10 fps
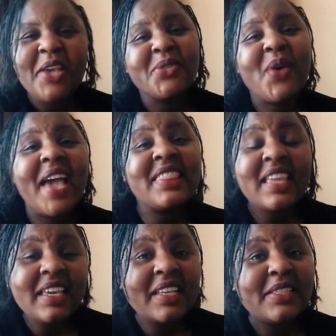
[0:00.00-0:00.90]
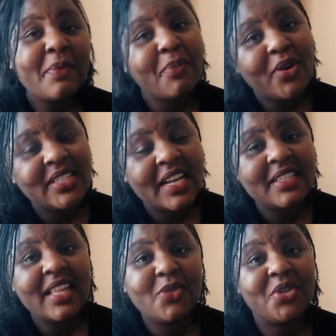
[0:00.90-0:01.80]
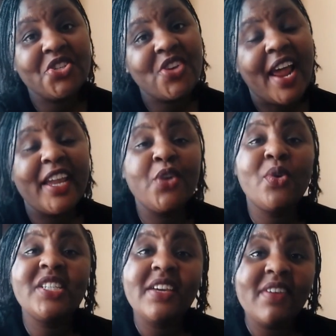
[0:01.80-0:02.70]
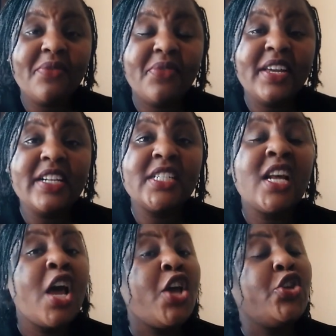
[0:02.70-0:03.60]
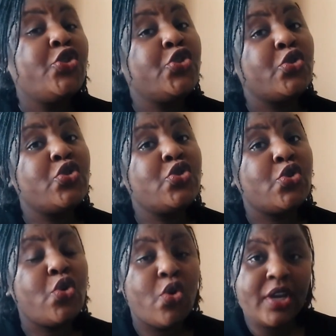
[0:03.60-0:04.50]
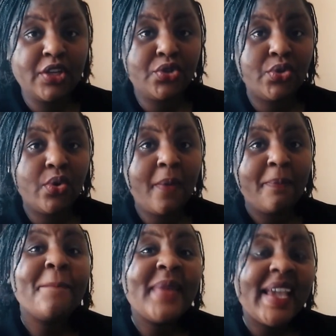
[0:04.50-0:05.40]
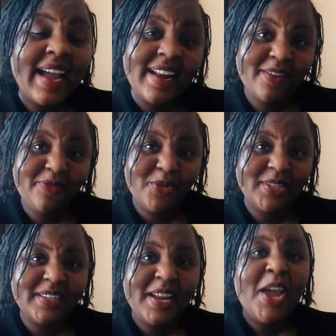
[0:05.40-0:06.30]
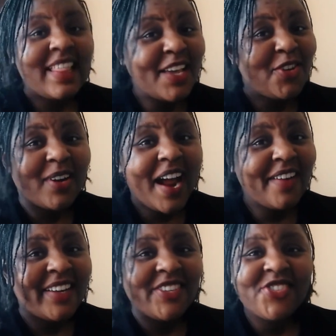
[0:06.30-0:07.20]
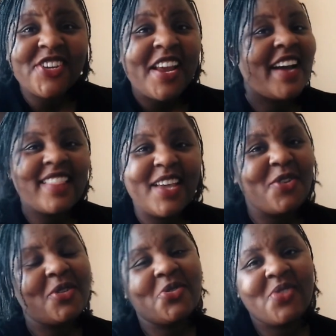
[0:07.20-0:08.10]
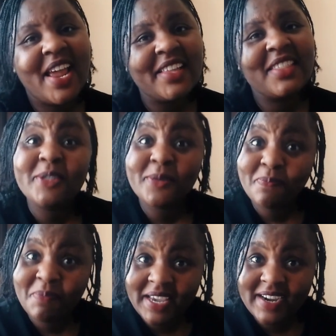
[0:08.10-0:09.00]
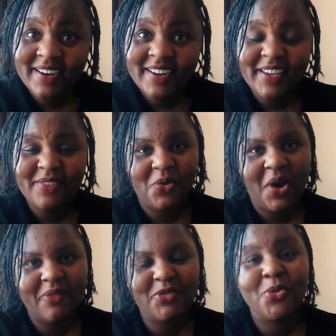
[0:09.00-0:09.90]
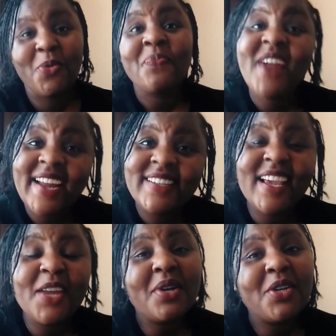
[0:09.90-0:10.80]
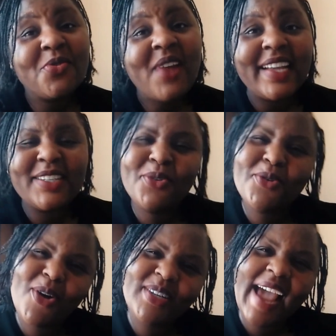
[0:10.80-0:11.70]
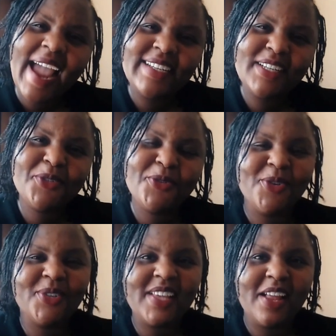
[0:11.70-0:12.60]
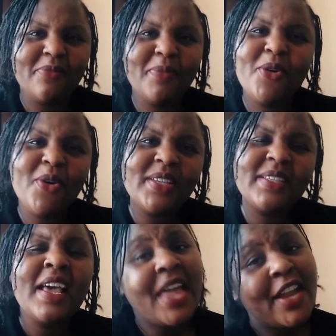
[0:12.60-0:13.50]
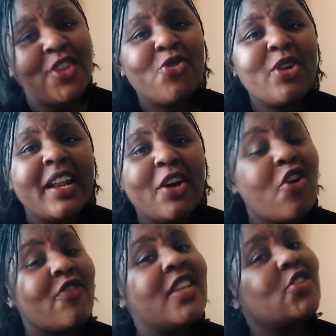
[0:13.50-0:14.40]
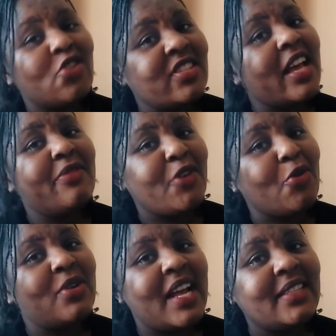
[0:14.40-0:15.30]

So I think it's important that we try in whatever field you choose to go into. Make an effort. Gather your courage, gather your strength, speak if you have to. Write, and when you write, do not hide it to yourself, because then you'll convince yourself you're good